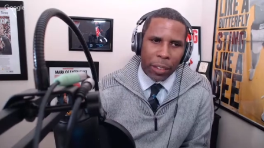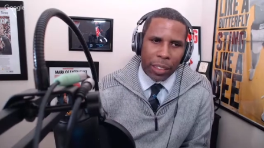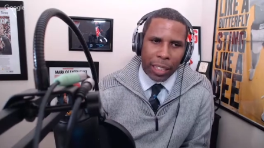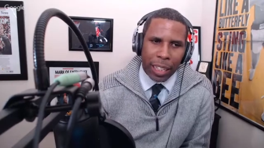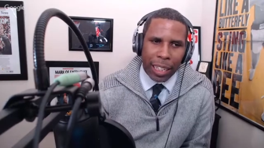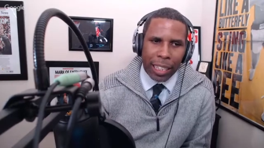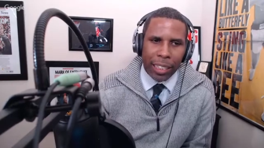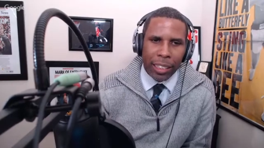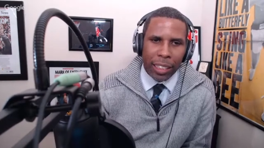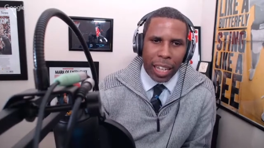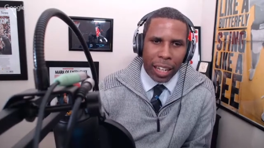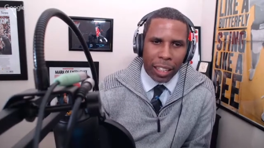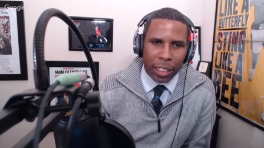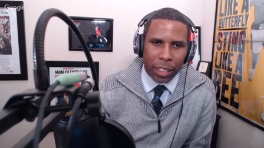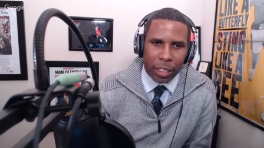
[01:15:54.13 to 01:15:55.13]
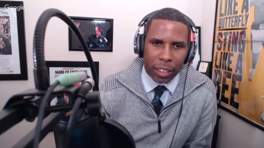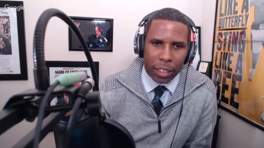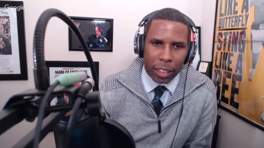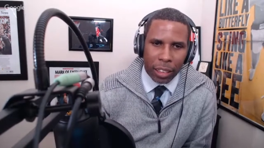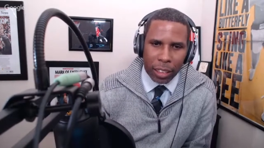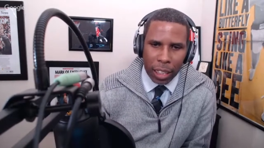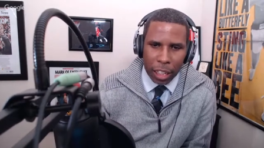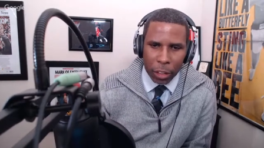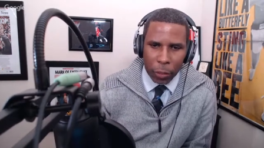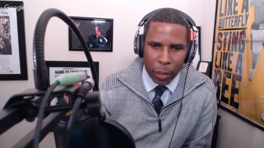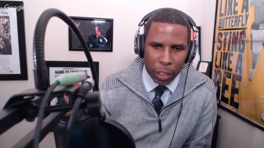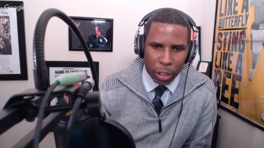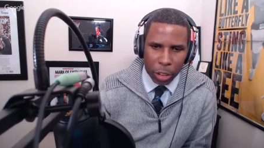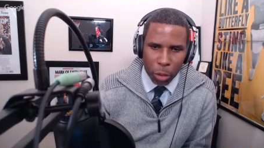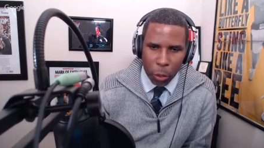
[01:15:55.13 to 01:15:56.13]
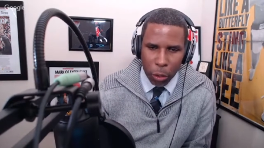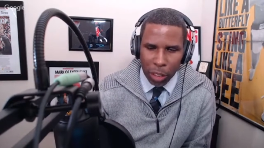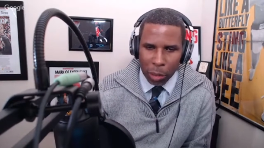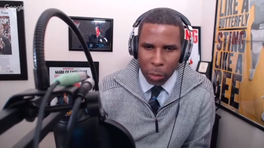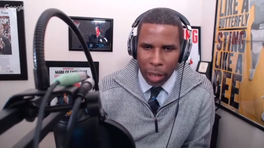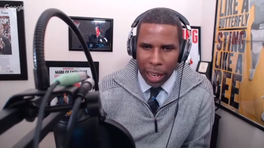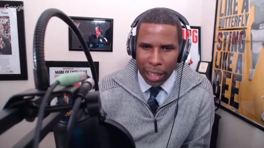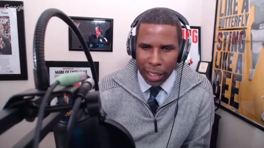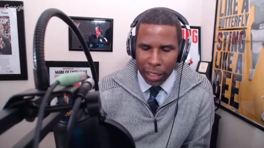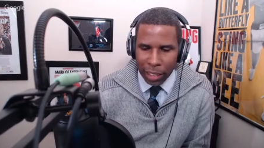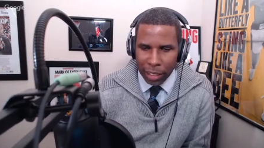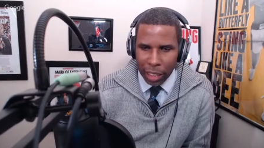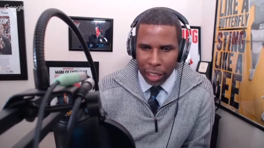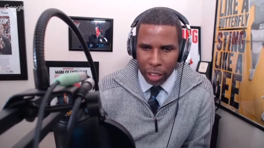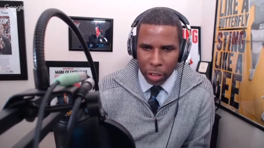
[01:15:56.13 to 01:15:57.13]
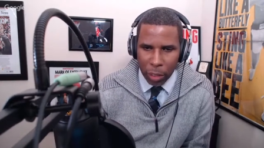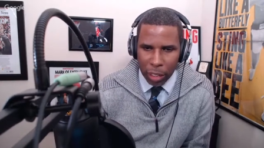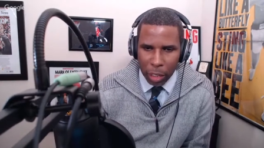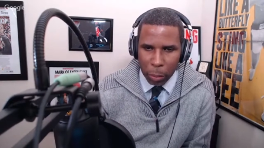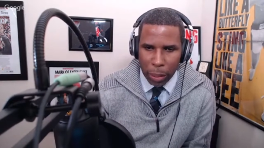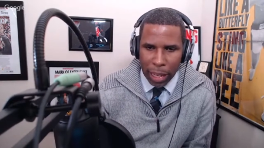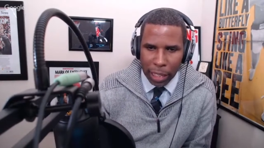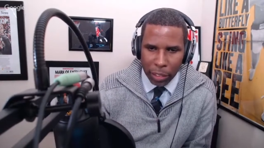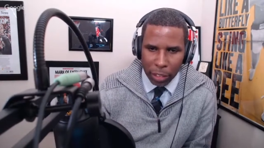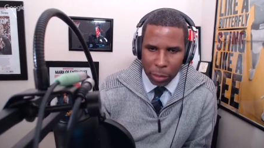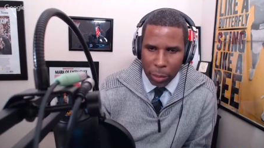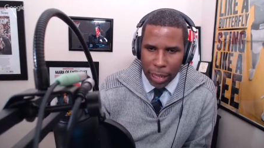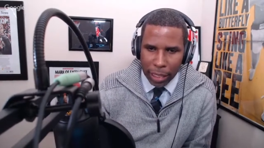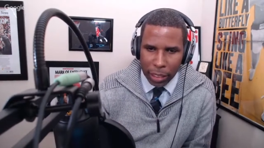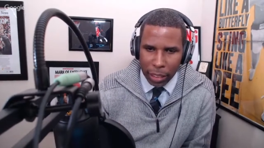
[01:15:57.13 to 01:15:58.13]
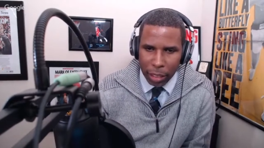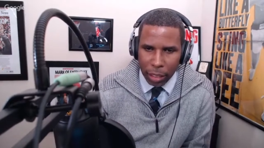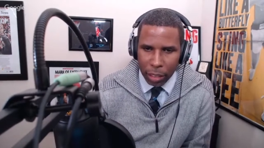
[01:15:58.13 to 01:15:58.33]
say he's not as great a scorer as Mike, and he's not as great a passer as Magic.